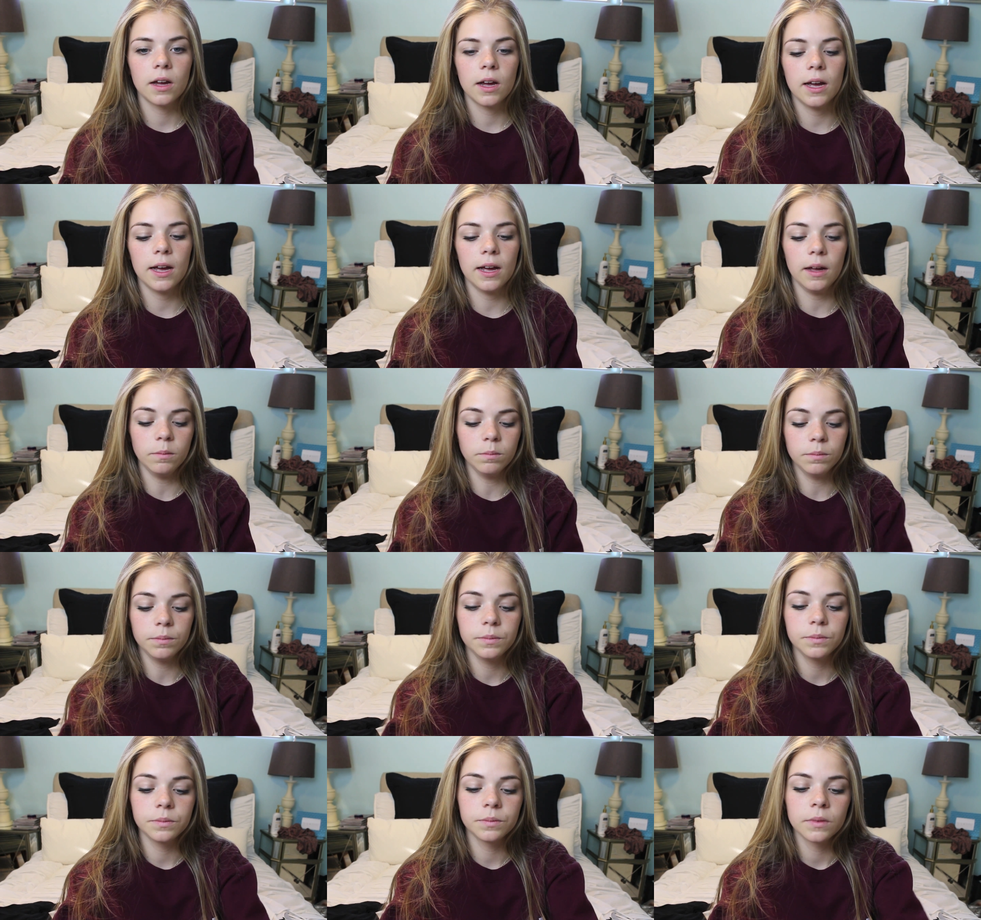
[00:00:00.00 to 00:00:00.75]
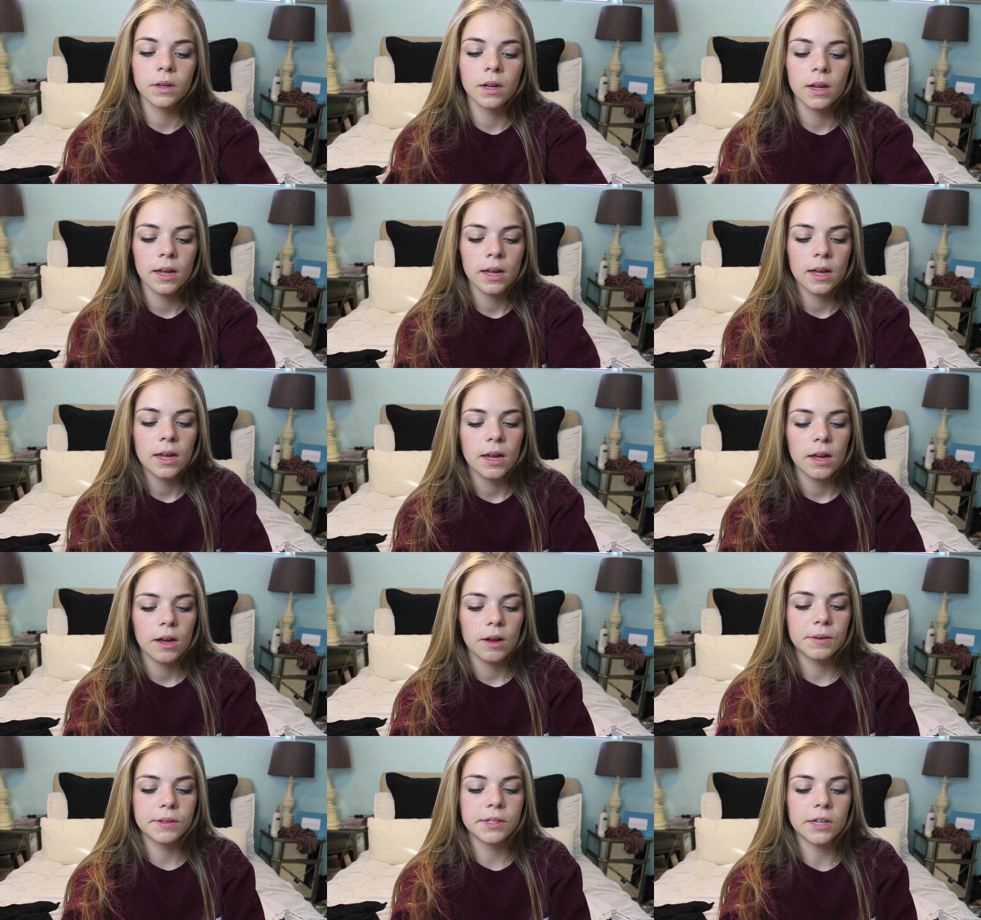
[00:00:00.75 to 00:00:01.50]
Um,
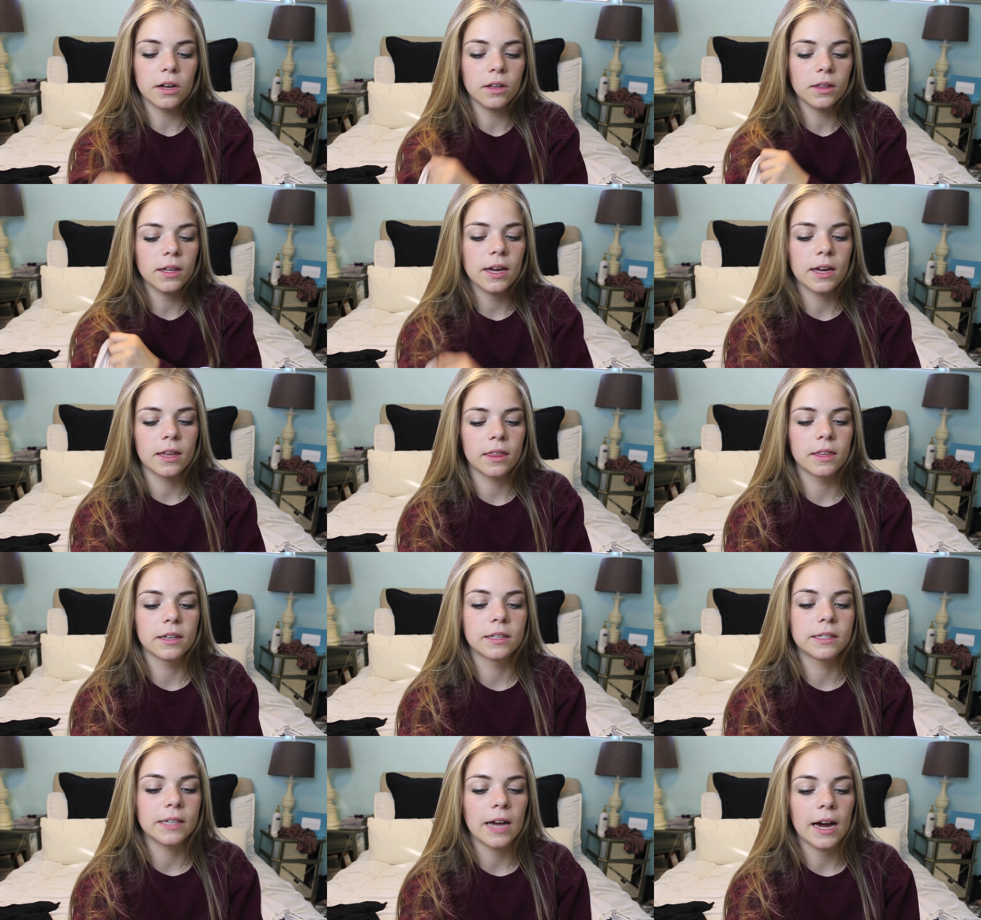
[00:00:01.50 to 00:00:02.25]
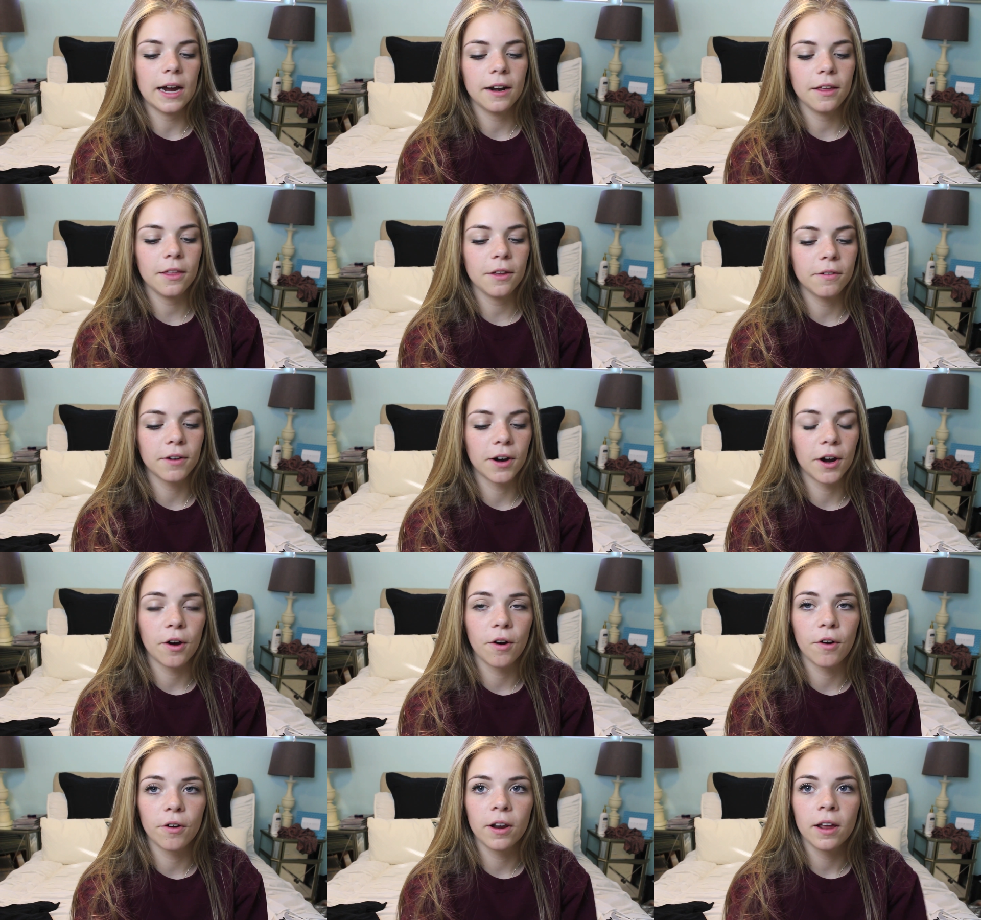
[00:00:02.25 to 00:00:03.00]
it was on like the side of the
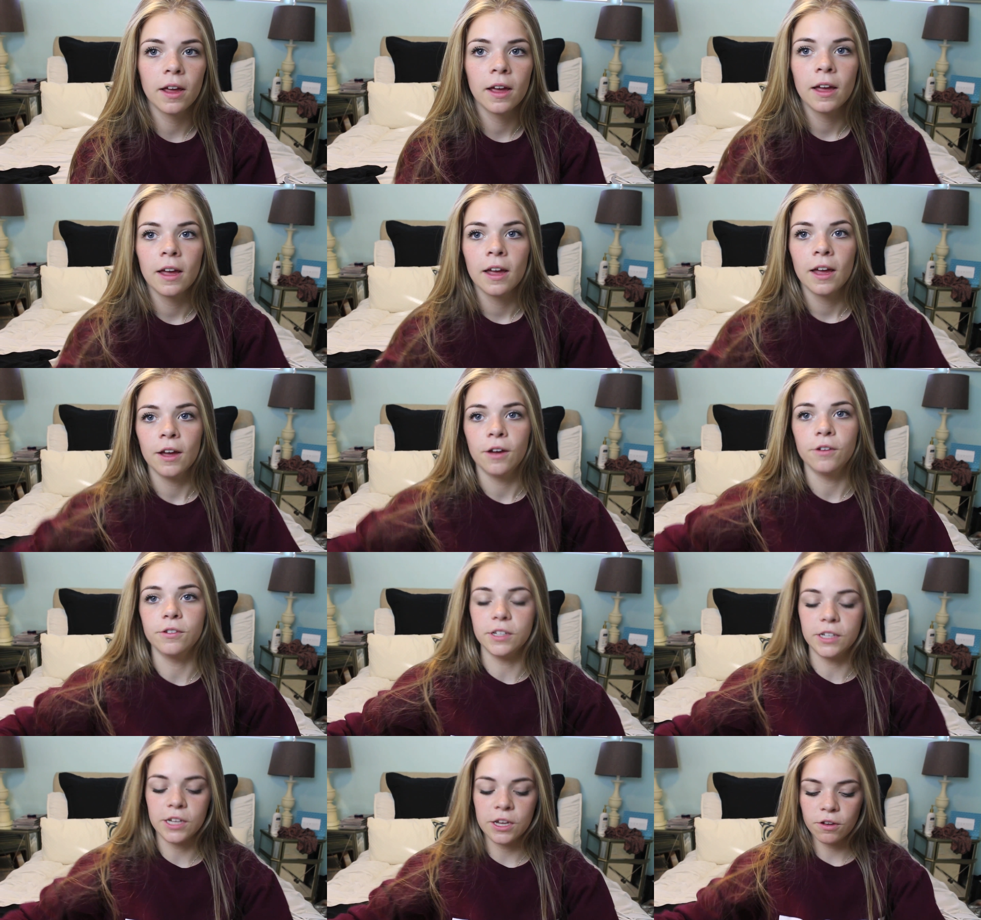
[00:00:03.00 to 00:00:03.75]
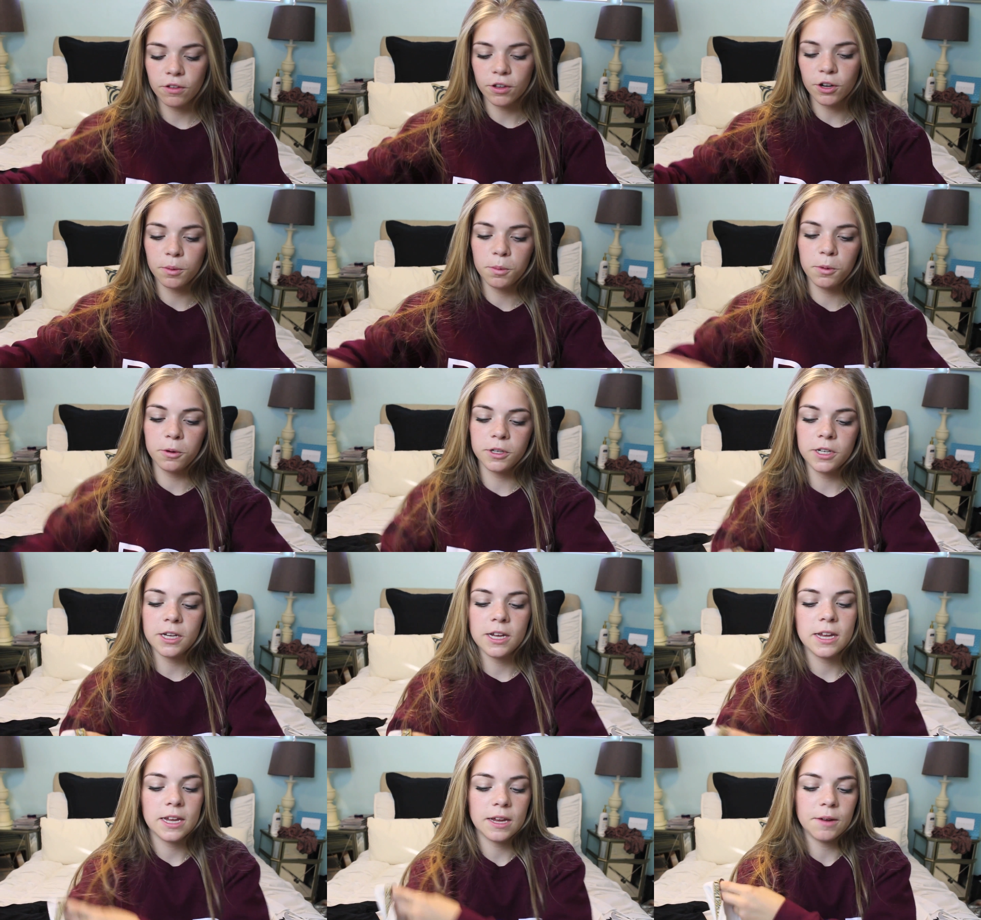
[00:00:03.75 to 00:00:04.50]
road. It was a cute little
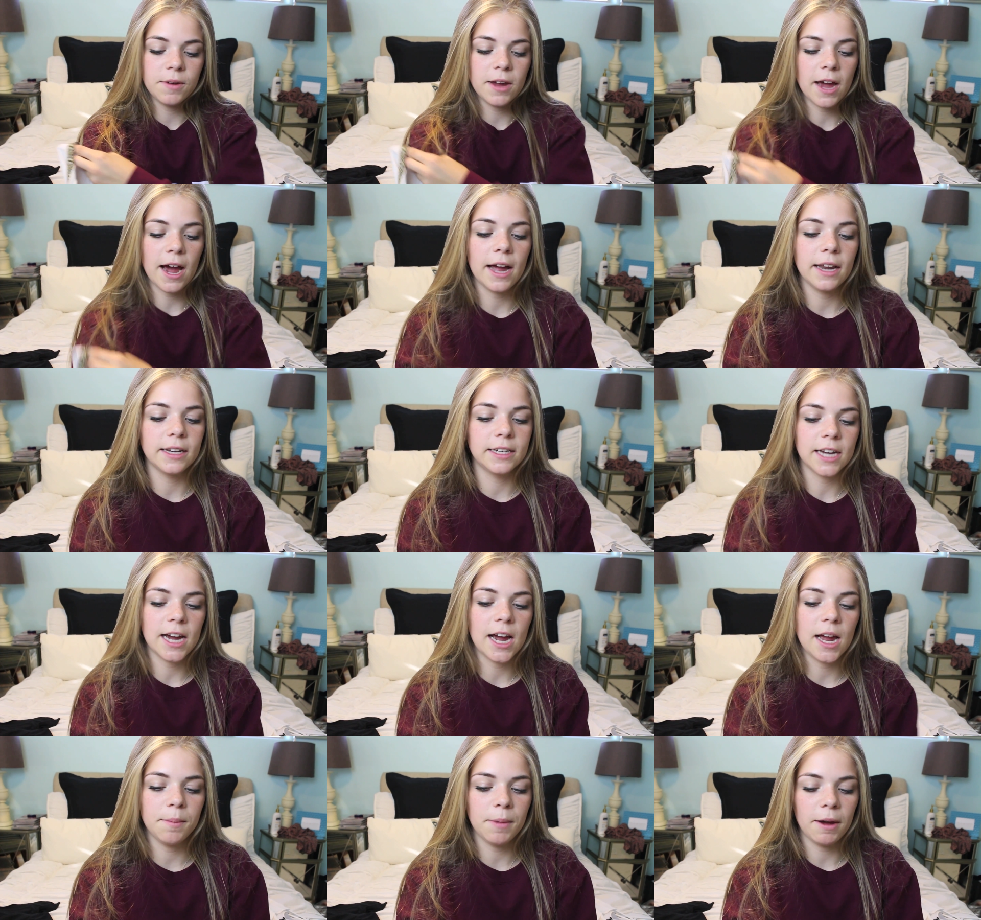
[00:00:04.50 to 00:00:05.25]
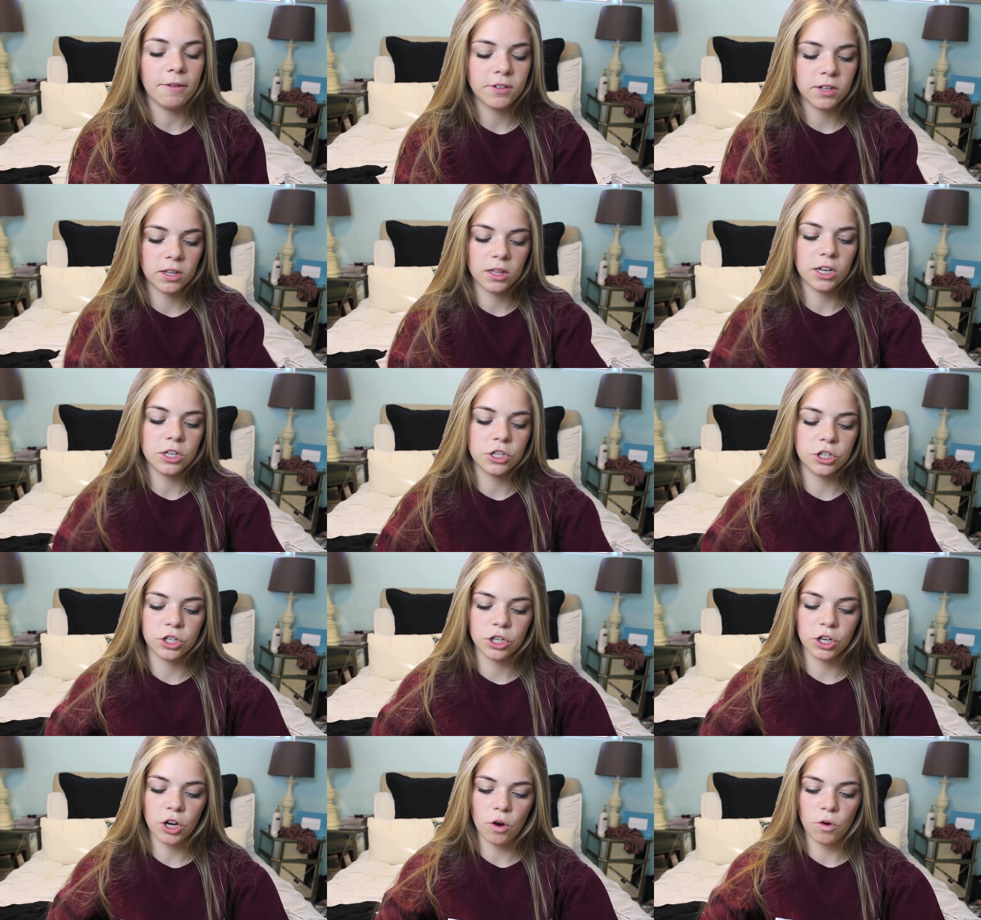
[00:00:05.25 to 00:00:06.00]
boutique and we had time after
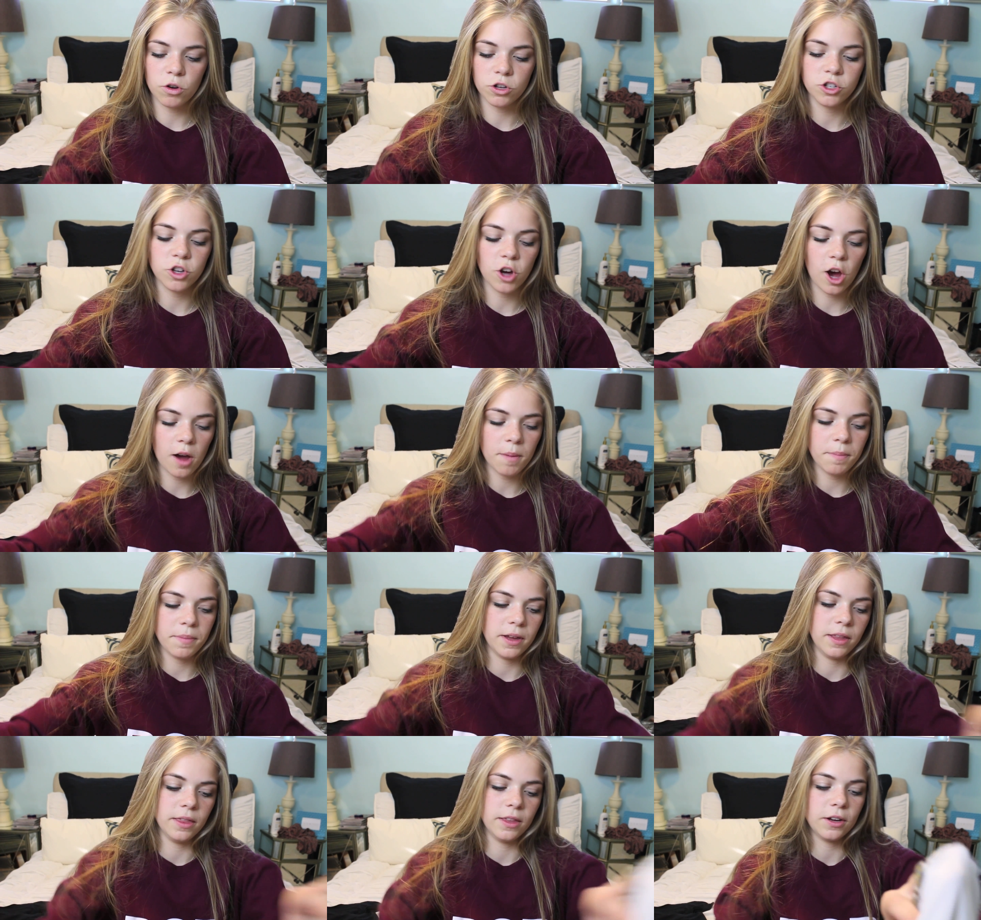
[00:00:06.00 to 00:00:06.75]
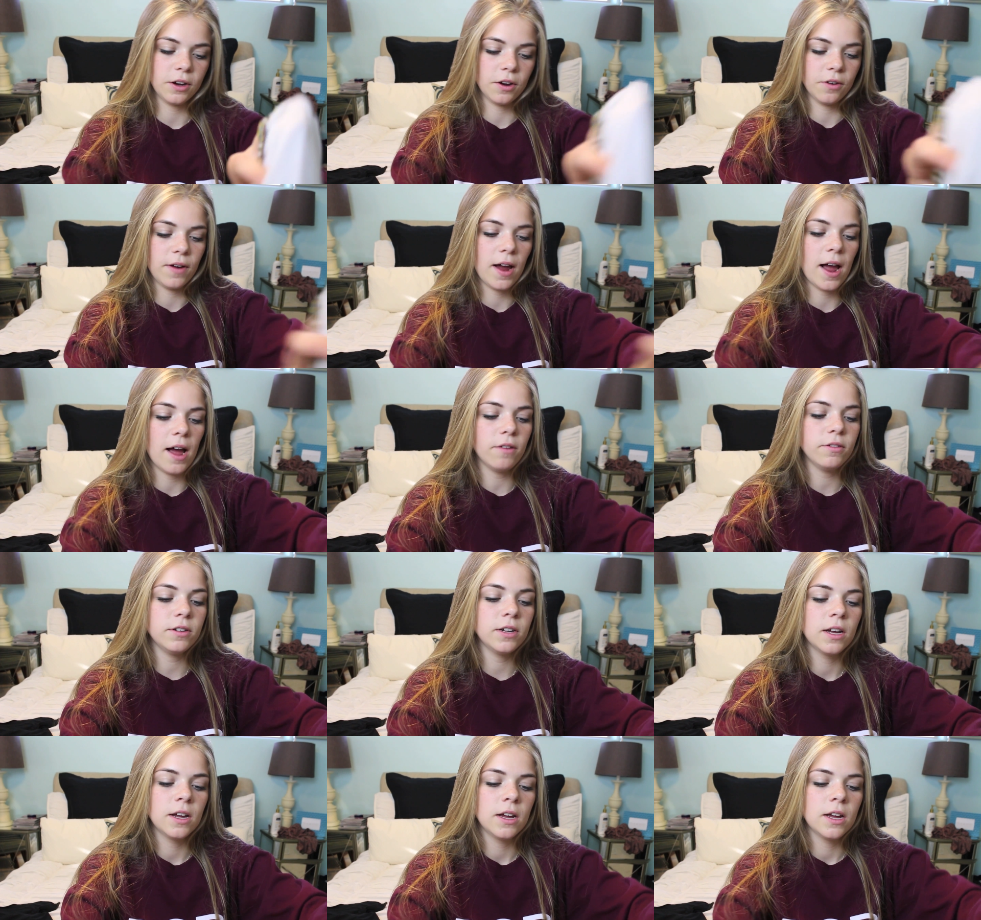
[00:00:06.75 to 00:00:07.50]
lunch to go shop and look
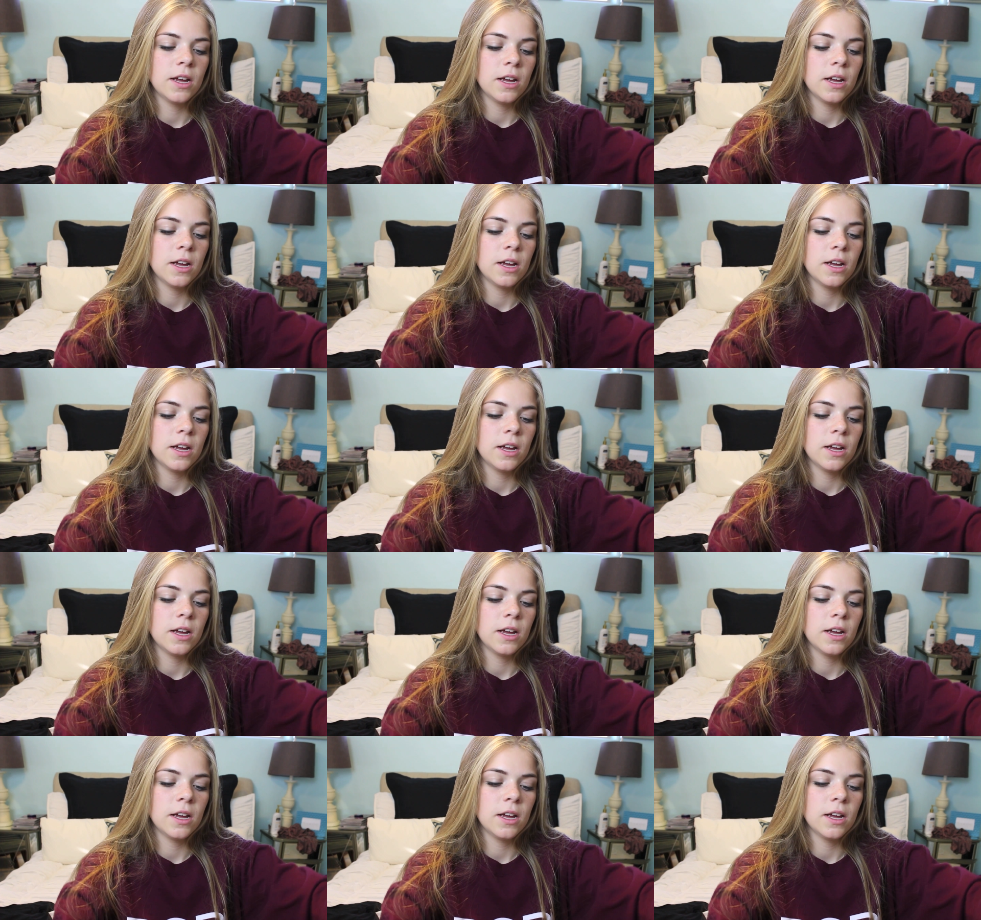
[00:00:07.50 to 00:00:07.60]
around.